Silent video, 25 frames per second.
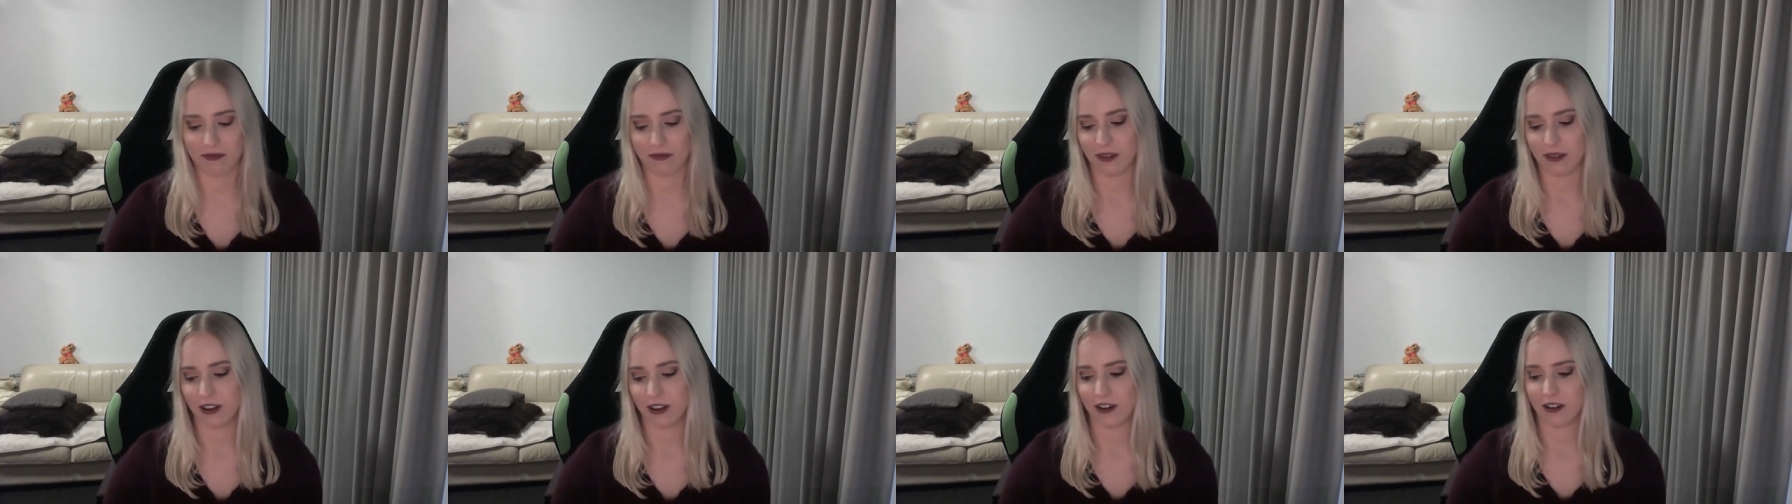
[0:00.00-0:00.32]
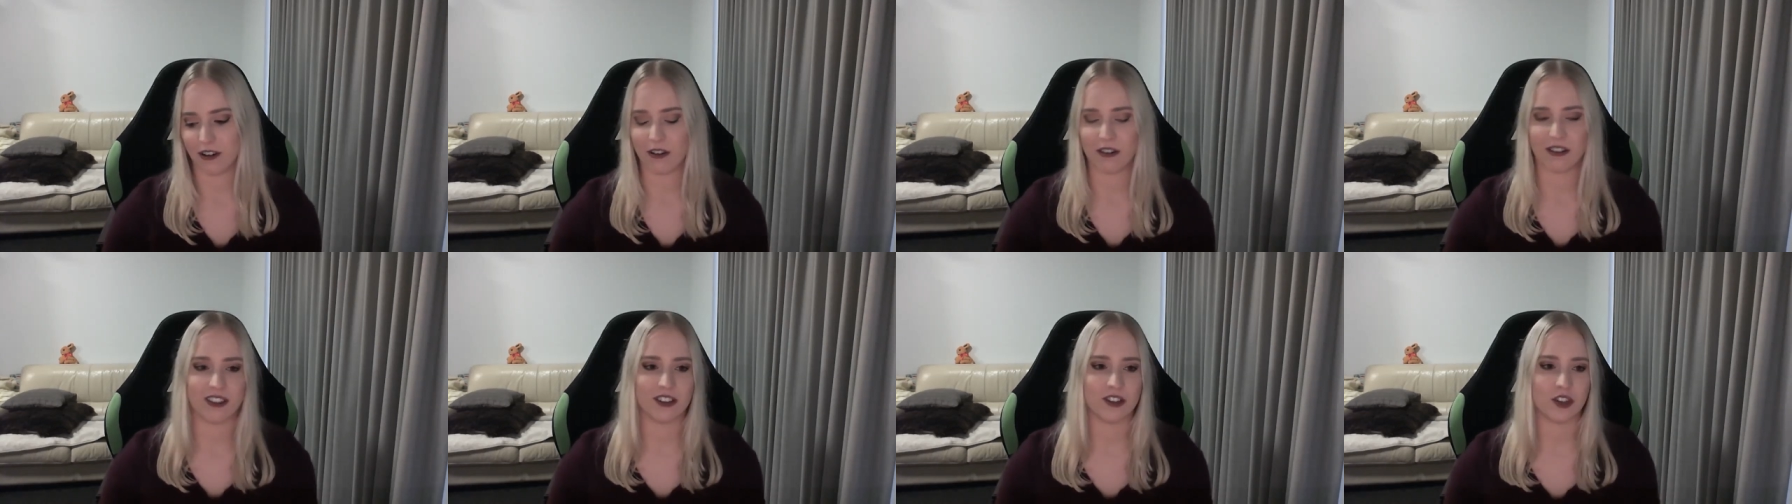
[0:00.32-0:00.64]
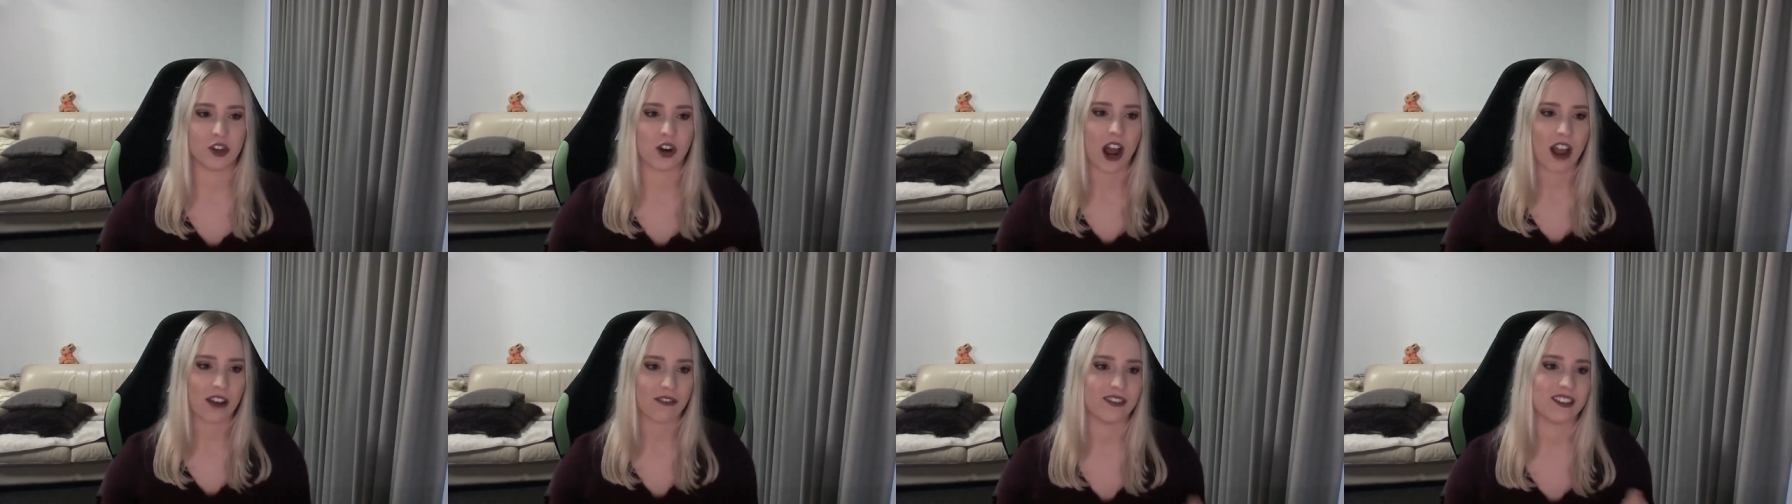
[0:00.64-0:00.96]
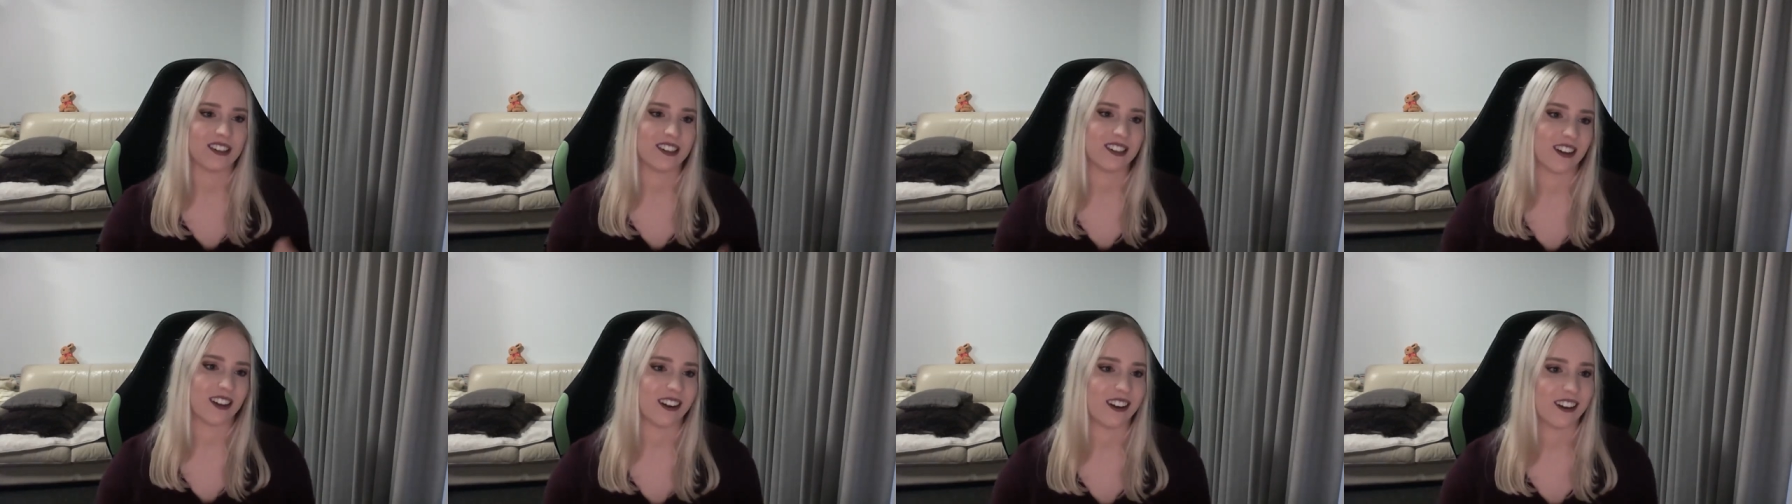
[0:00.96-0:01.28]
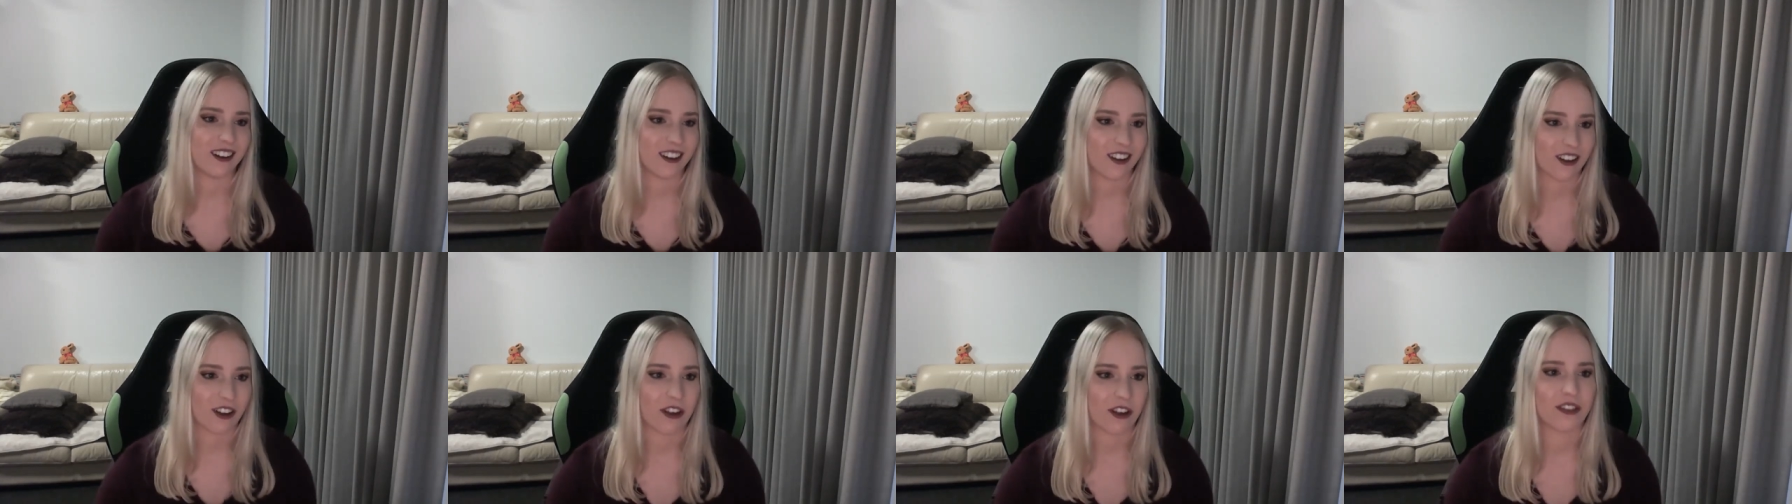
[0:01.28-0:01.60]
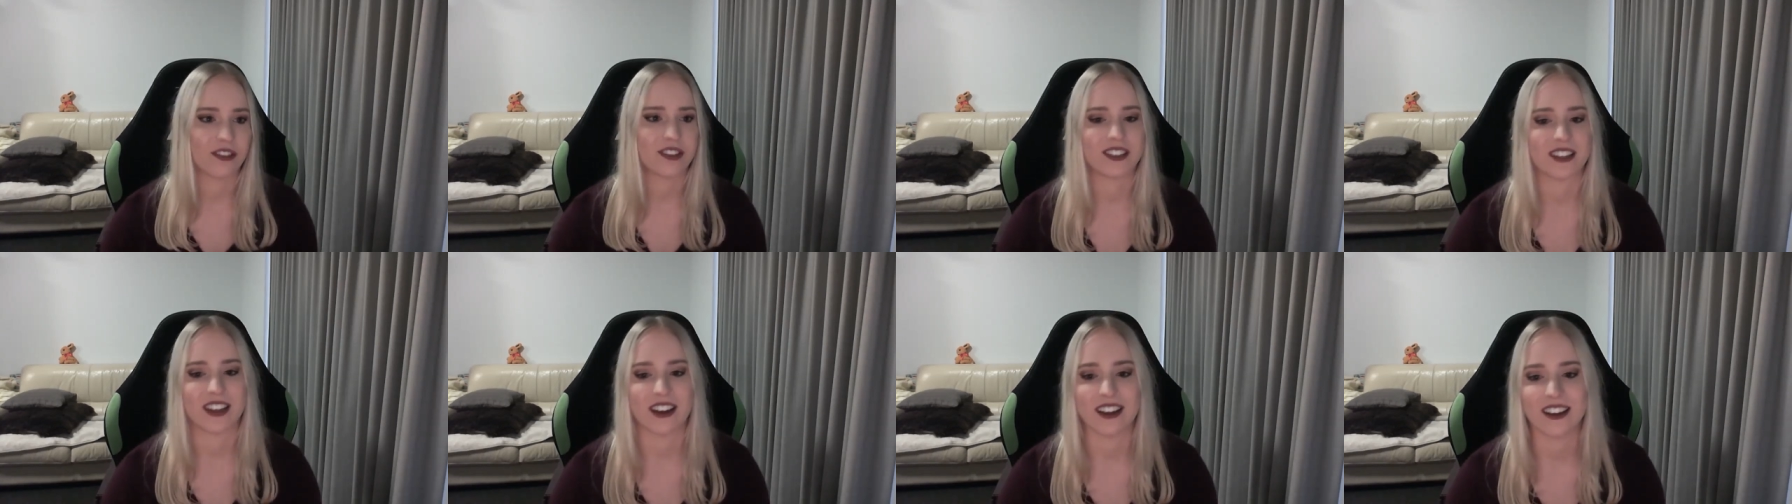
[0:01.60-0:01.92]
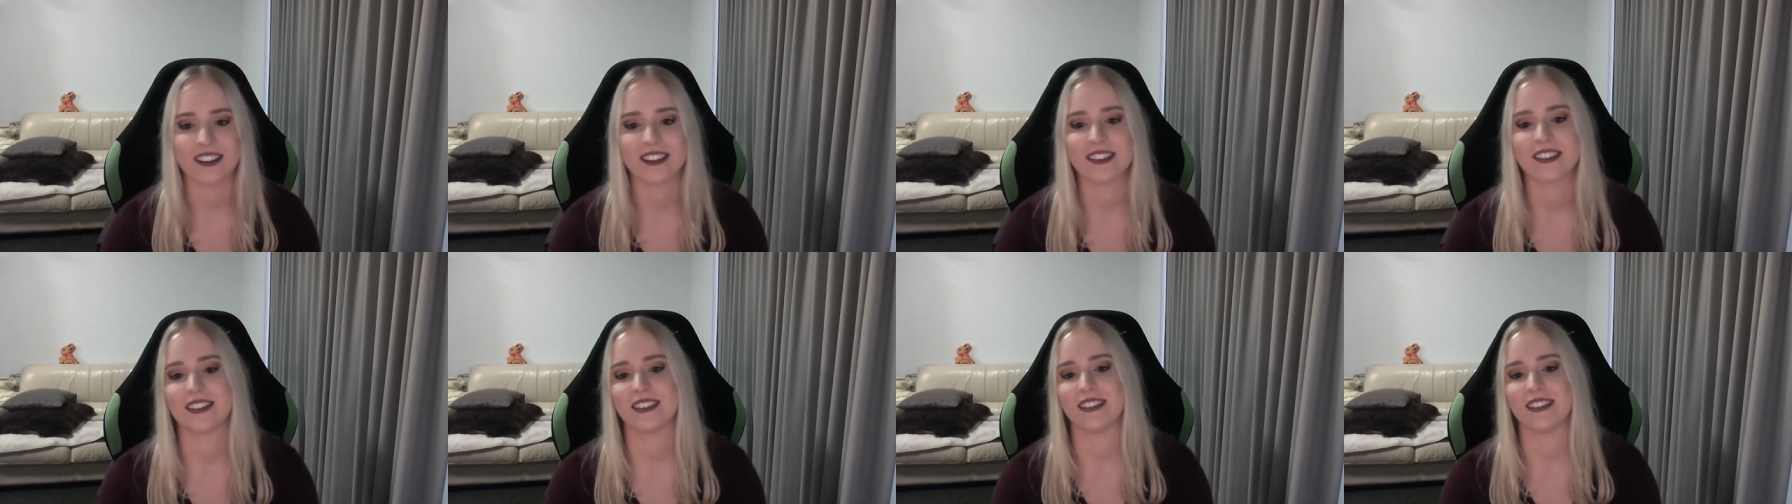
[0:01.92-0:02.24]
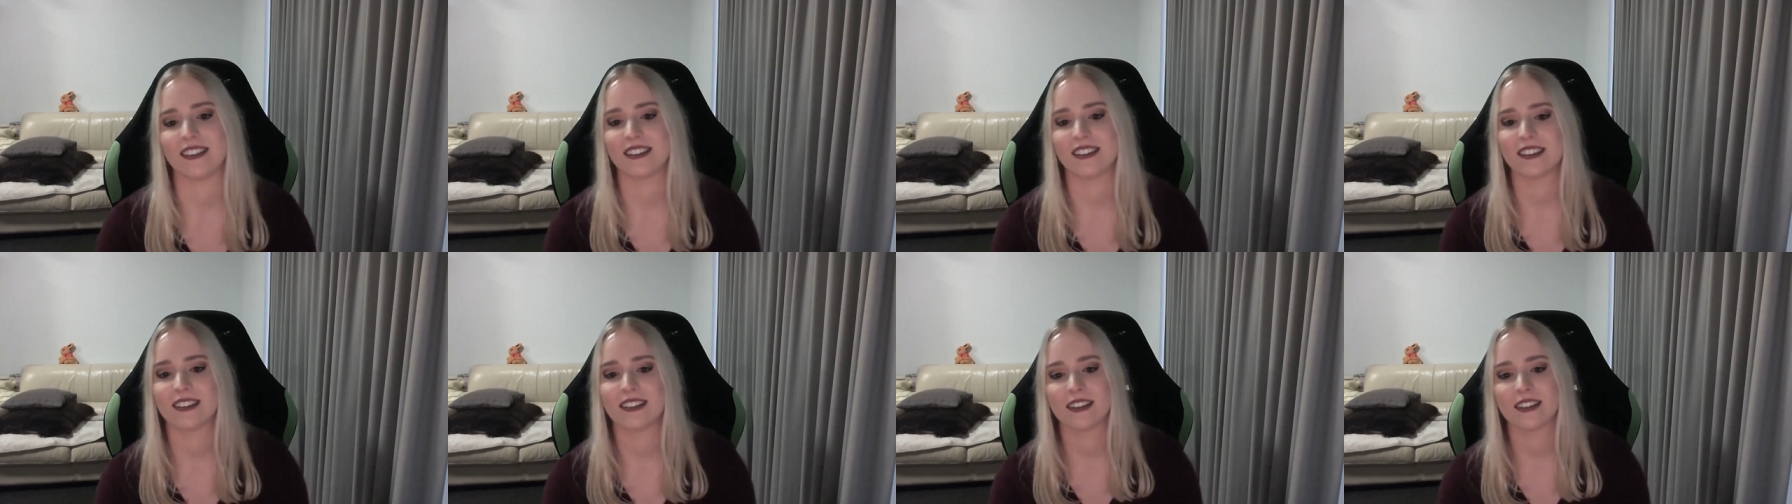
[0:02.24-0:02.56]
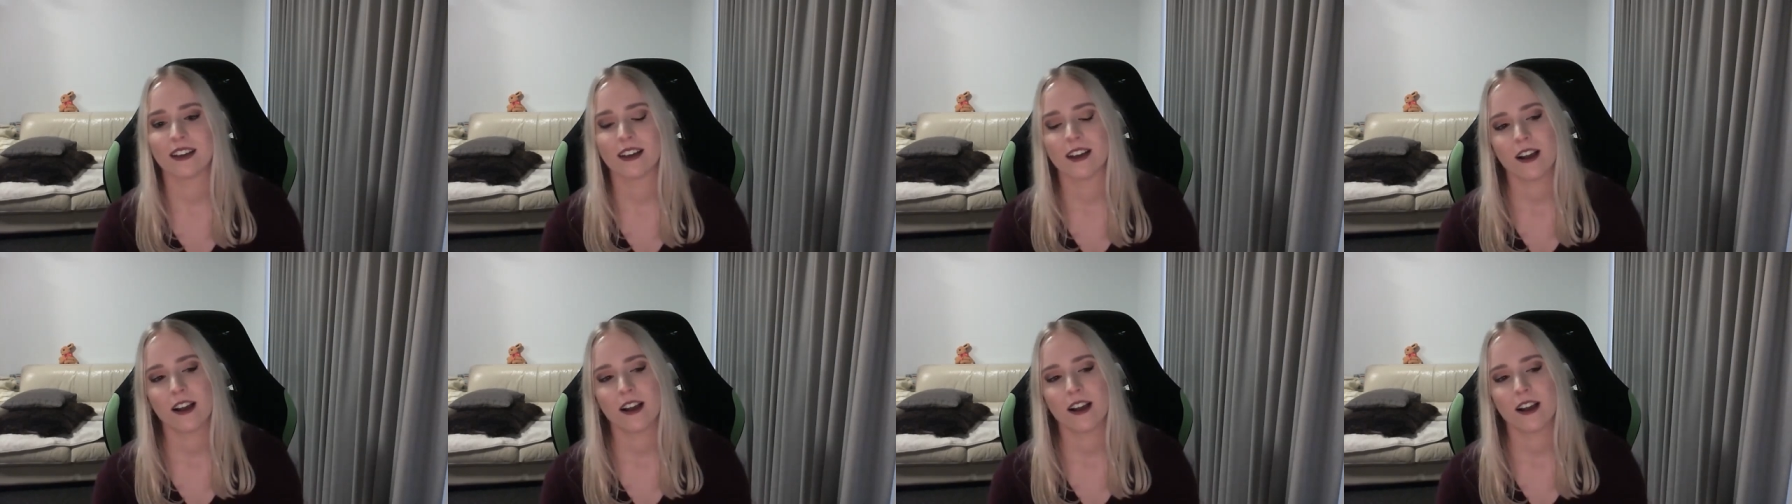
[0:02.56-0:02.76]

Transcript: you know, the drive to study earth sciences.